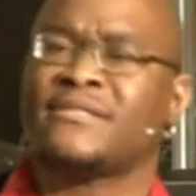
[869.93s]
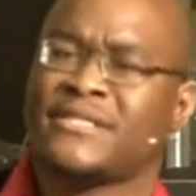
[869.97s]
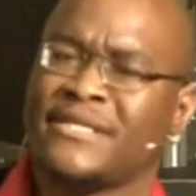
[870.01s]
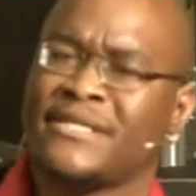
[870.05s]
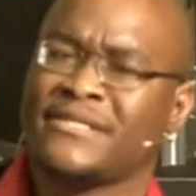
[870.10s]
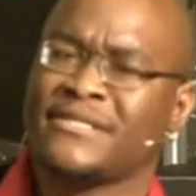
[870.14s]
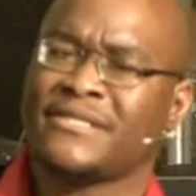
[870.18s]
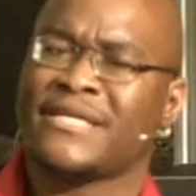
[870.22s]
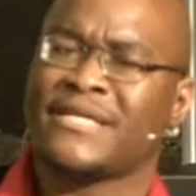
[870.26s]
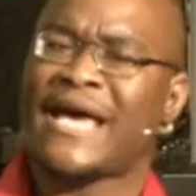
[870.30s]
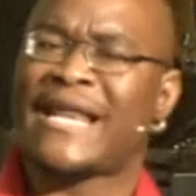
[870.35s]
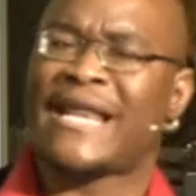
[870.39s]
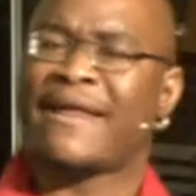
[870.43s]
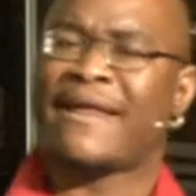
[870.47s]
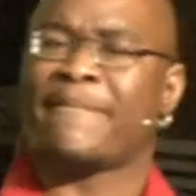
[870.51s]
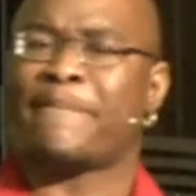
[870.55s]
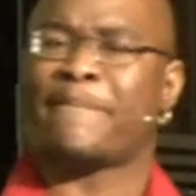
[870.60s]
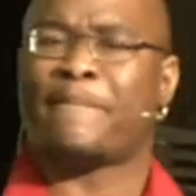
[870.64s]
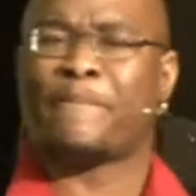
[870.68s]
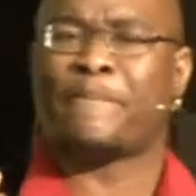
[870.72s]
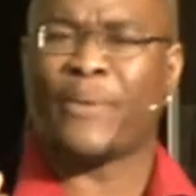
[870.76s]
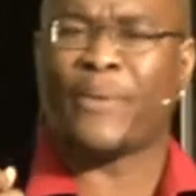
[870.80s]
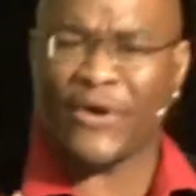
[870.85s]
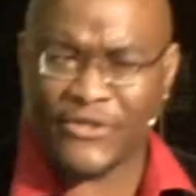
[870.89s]
Jesus had a
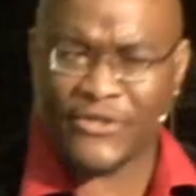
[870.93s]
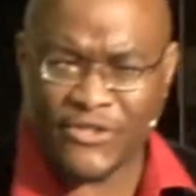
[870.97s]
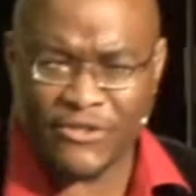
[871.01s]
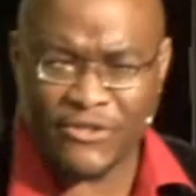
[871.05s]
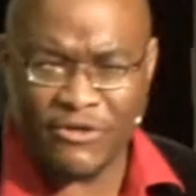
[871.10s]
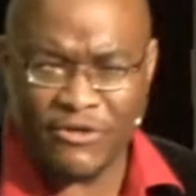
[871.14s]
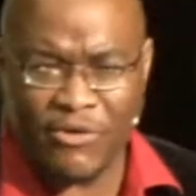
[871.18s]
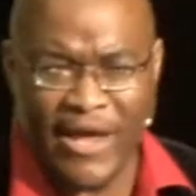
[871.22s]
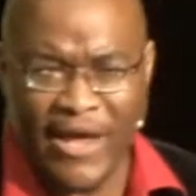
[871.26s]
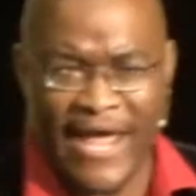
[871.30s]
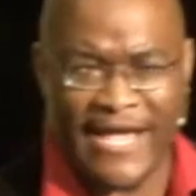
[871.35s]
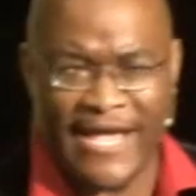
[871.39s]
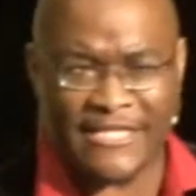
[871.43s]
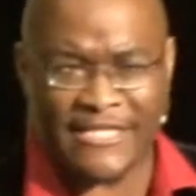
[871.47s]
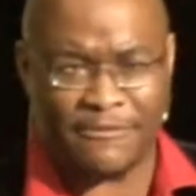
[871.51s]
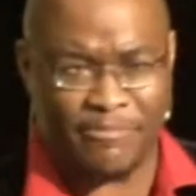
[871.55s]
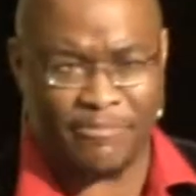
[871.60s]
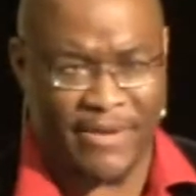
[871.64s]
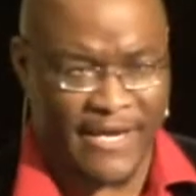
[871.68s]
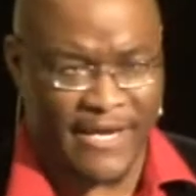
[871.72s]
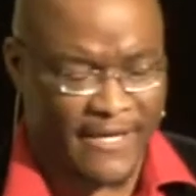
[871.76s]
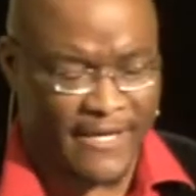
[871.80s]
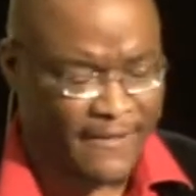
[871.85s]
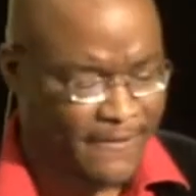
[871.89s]
personal
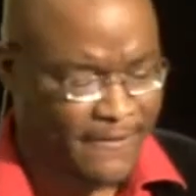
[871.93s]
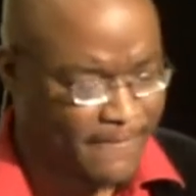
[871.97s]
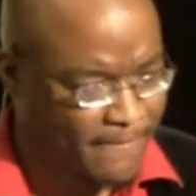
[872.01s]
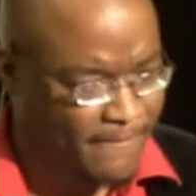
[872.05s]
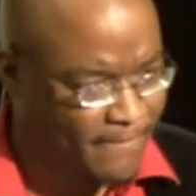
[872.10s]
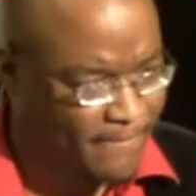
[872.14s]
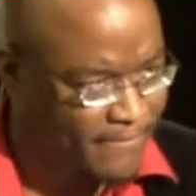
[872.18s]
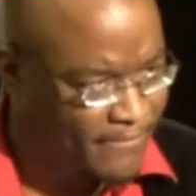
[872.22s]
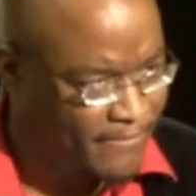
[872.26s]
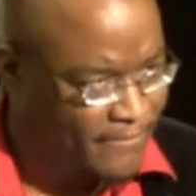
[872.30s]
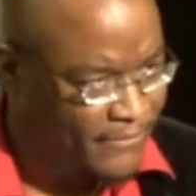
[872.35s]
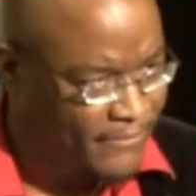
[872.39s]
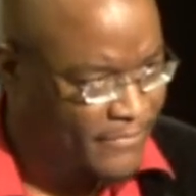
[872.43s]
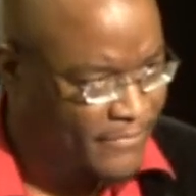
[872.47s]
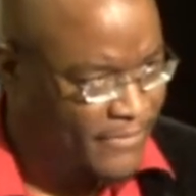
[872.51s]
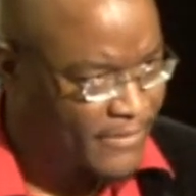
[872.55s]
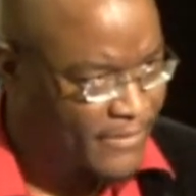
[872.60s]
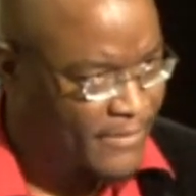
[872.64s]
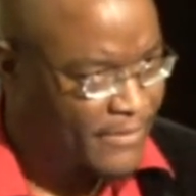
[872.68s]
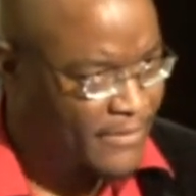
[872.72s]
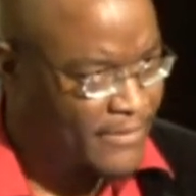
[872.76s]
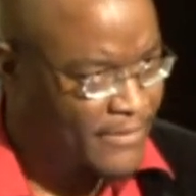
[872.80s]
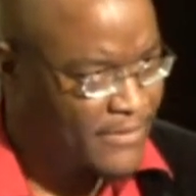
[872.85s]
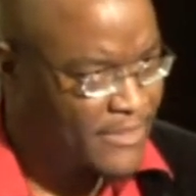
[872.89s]
aspect
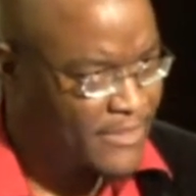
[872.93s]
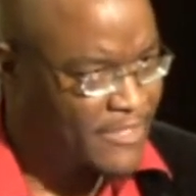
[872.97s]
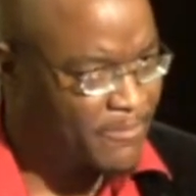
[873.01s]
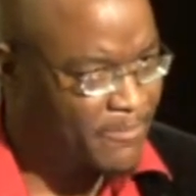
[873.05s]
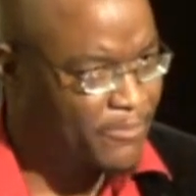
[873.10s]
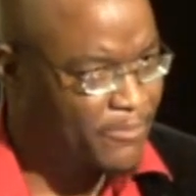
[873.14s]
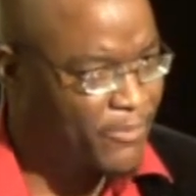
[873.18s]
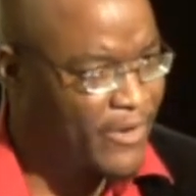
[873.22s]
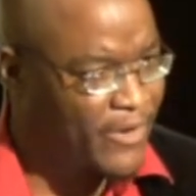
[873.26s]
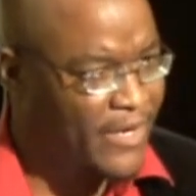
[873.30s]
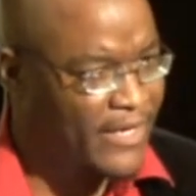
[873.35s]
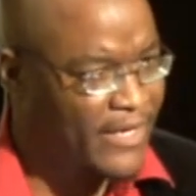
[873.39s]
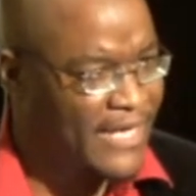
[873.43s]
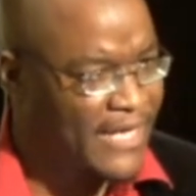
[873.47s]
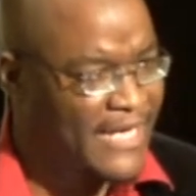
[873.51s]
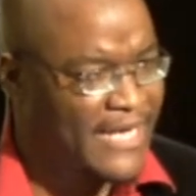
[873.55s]
to prayer.